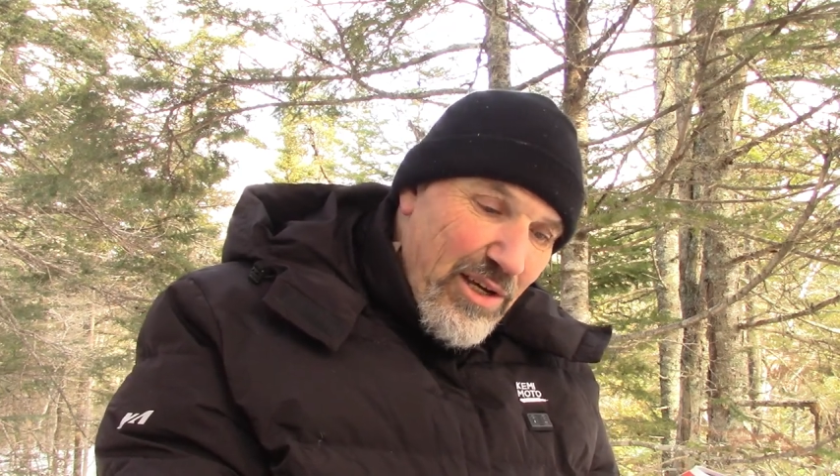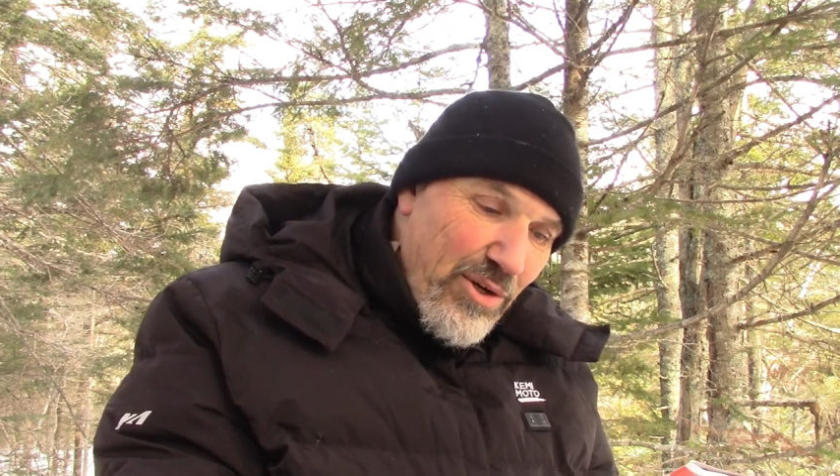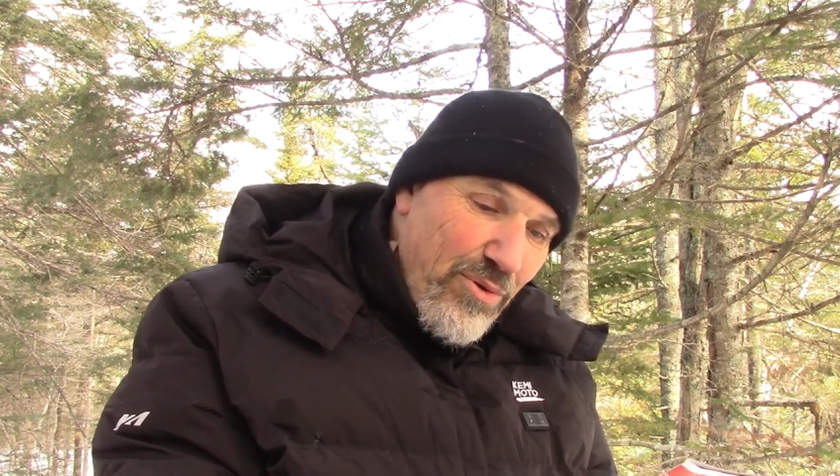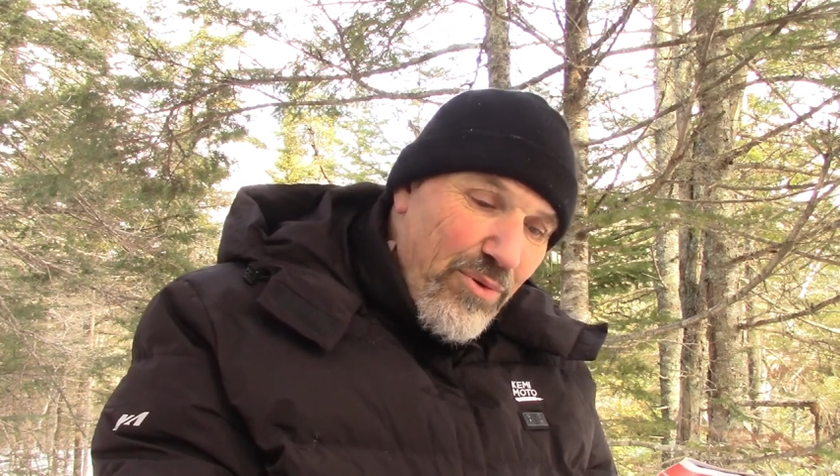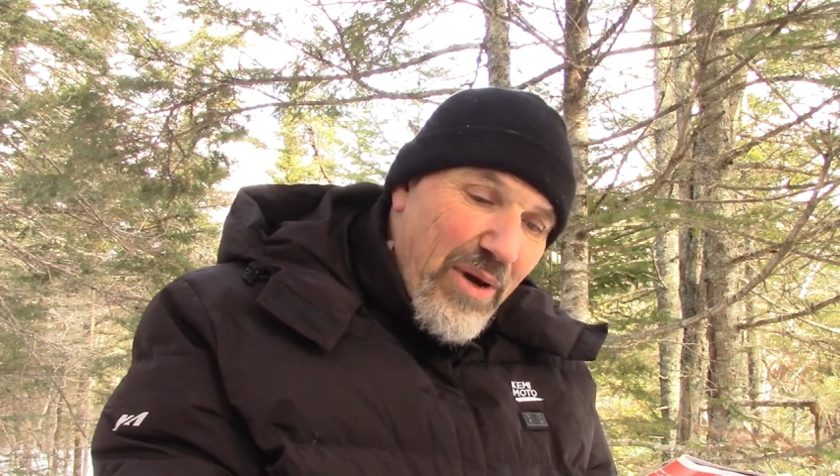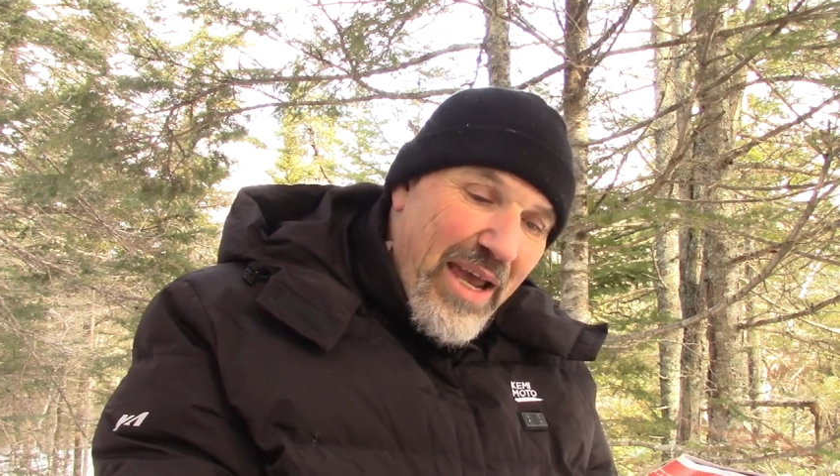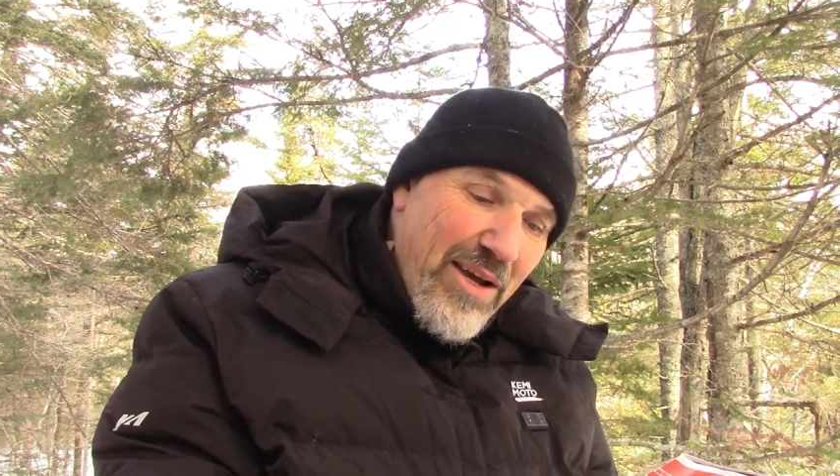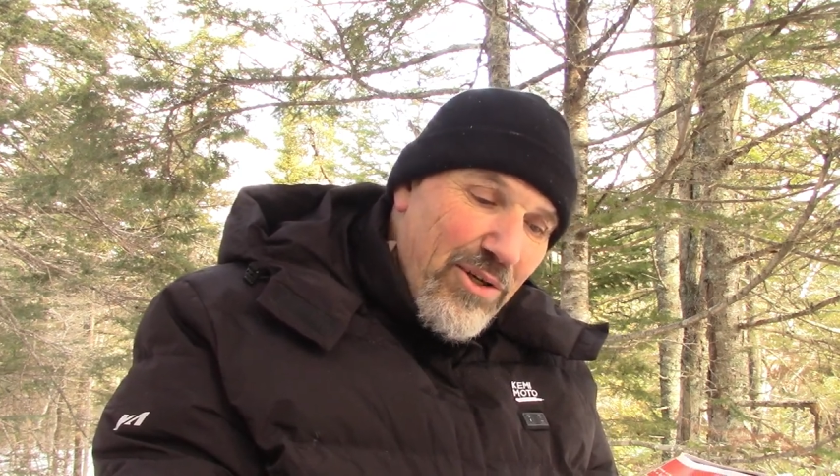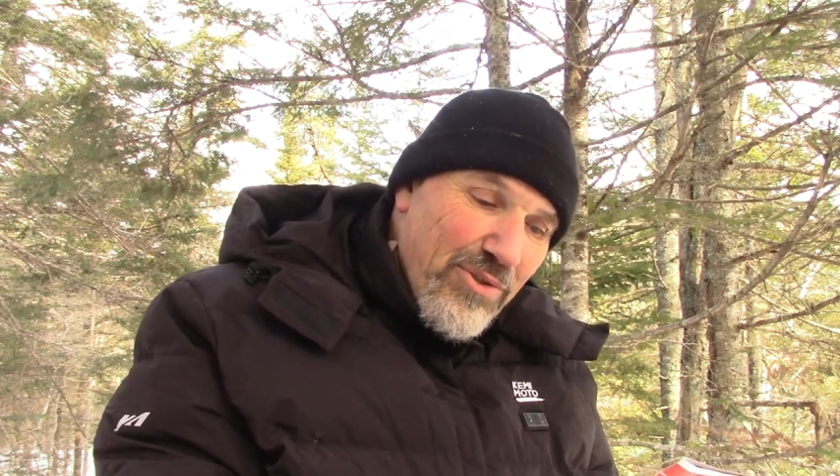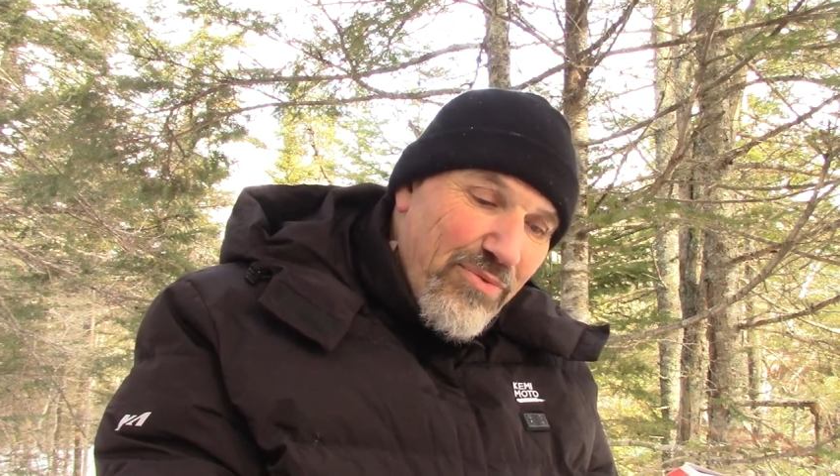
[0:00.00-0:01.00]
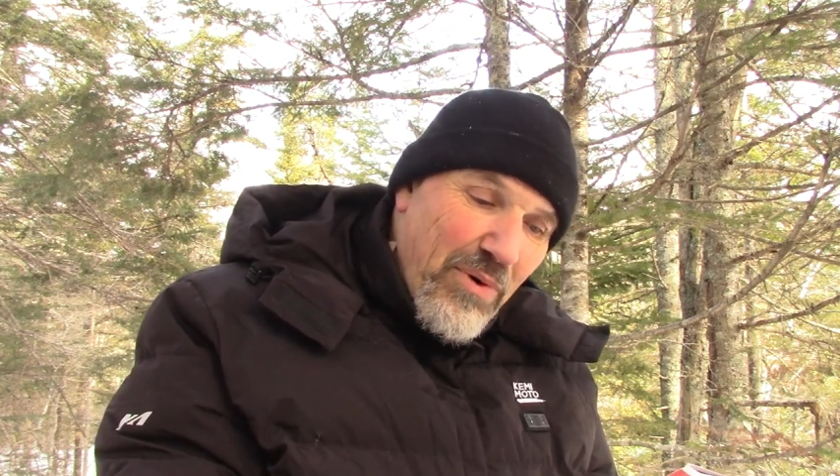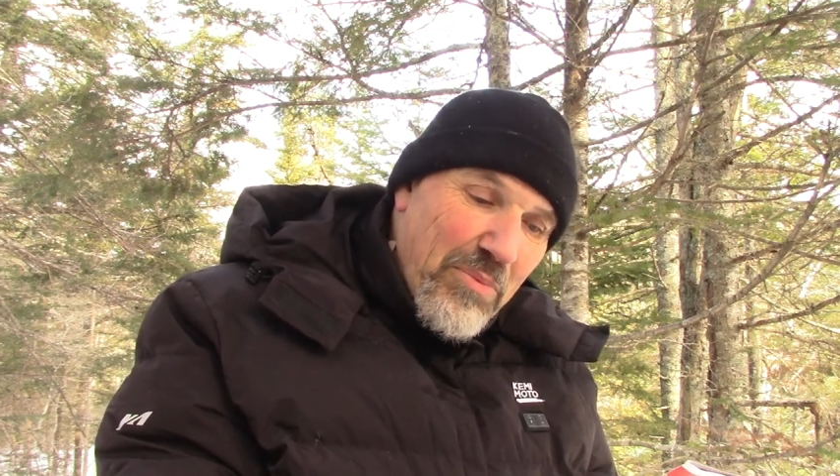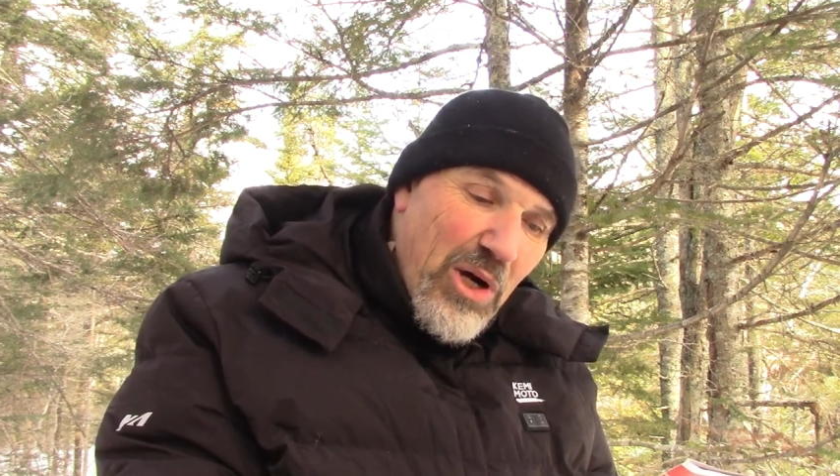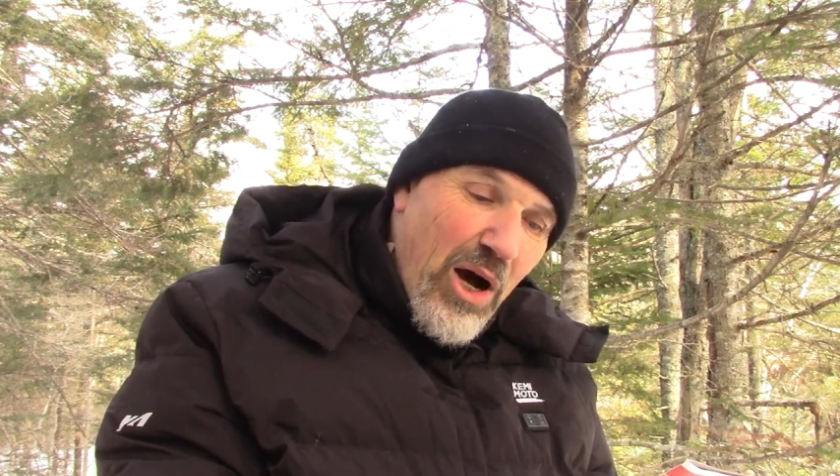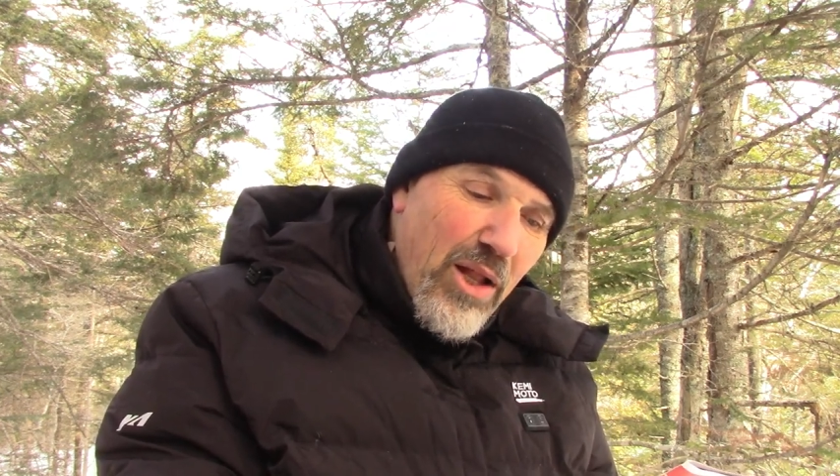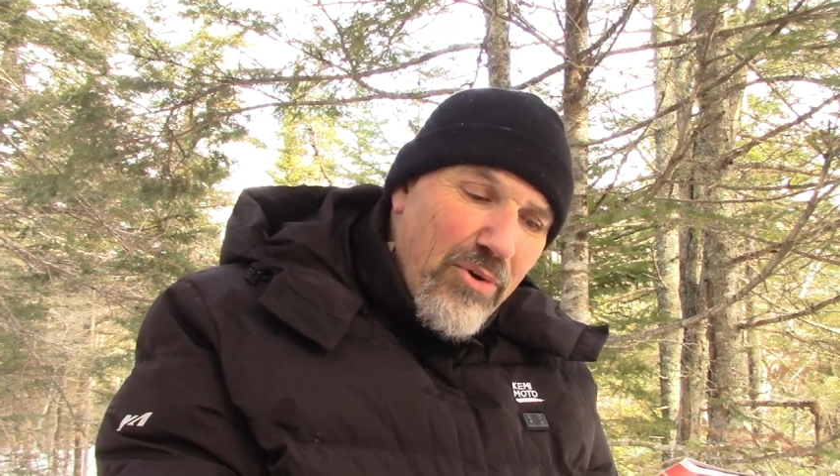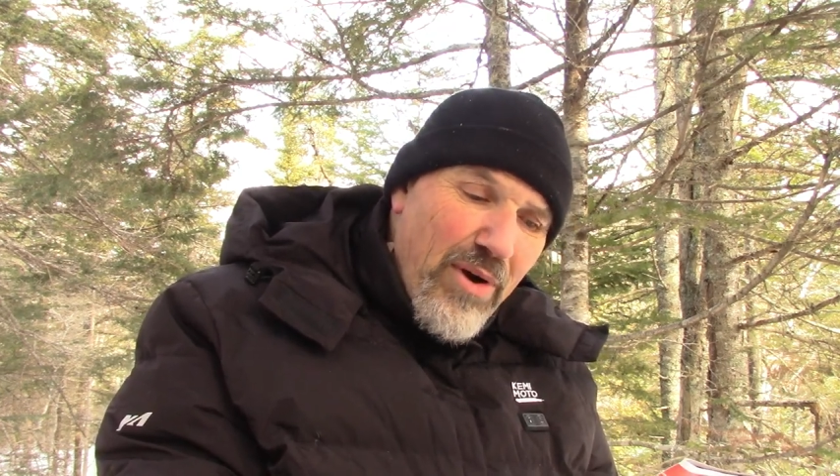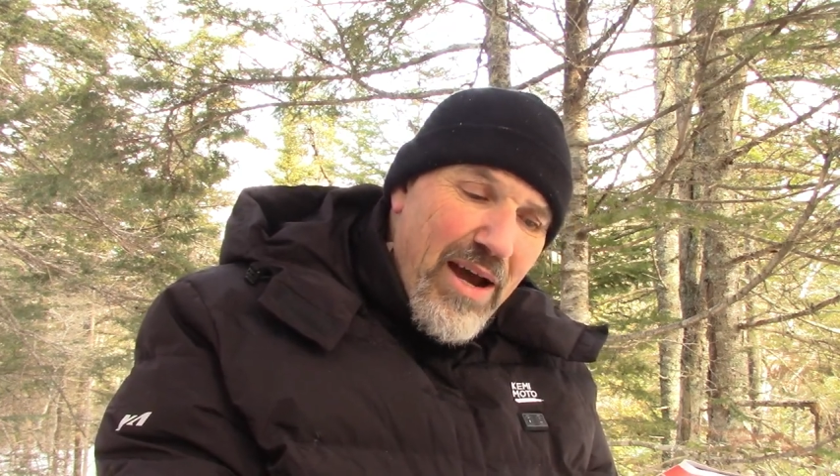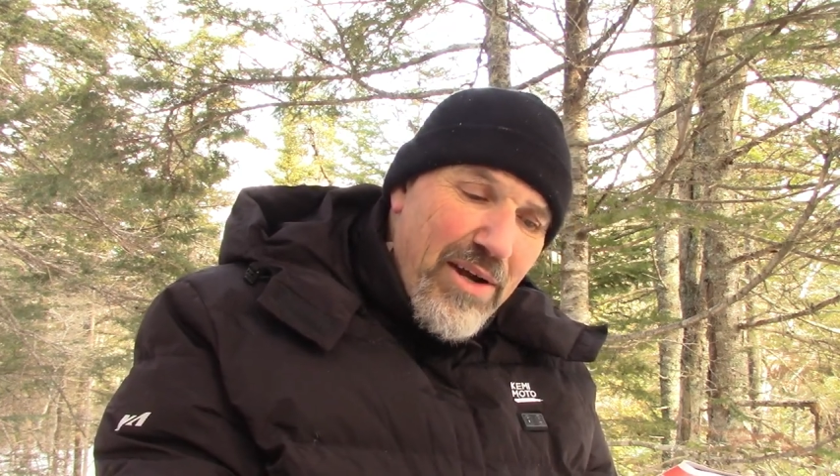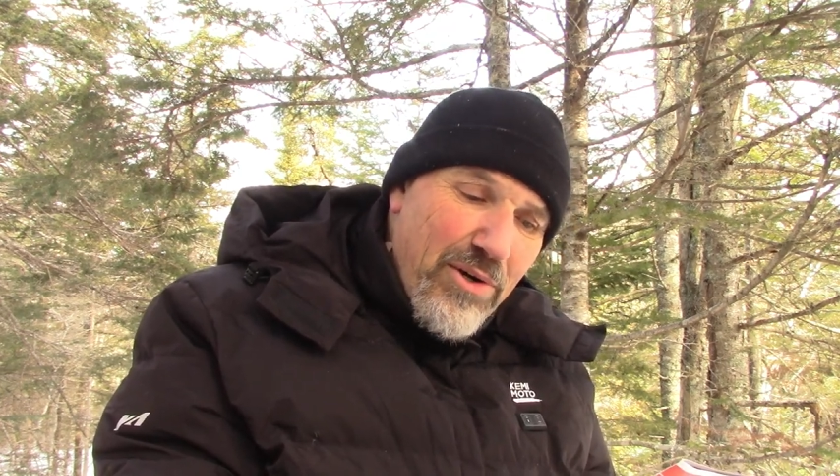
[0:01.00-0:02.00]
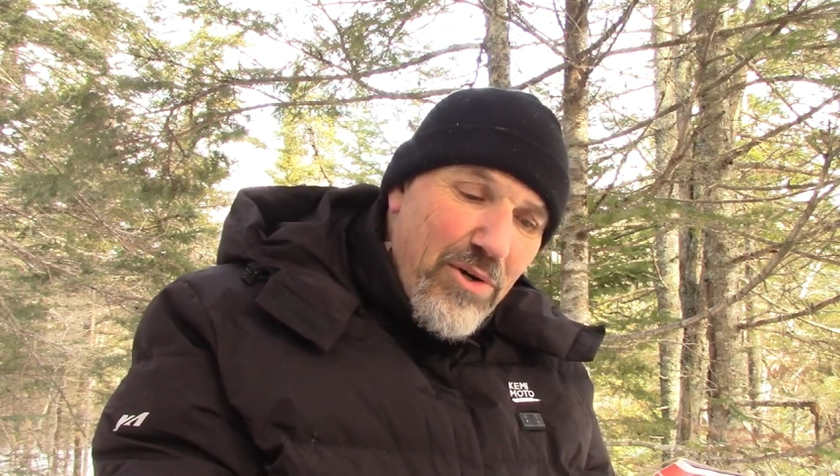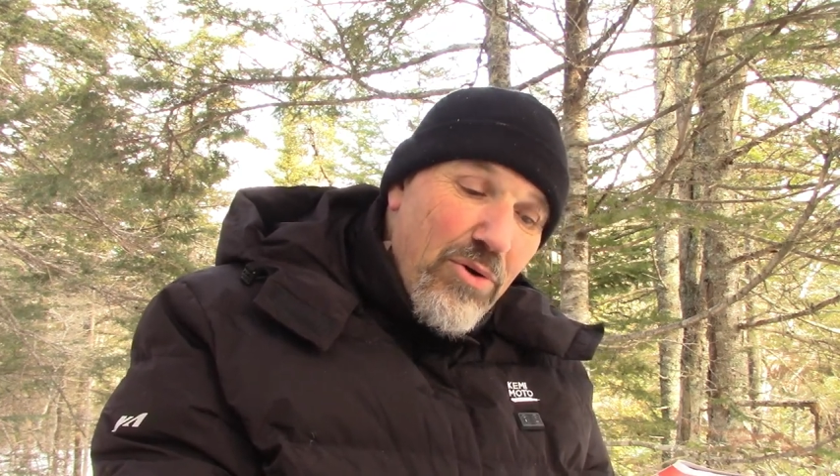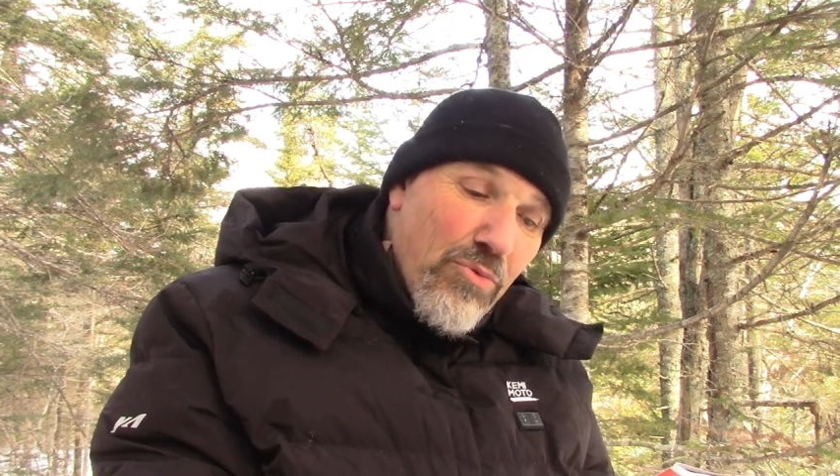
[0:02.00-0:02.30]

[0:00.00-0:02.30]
who hails from Colorado,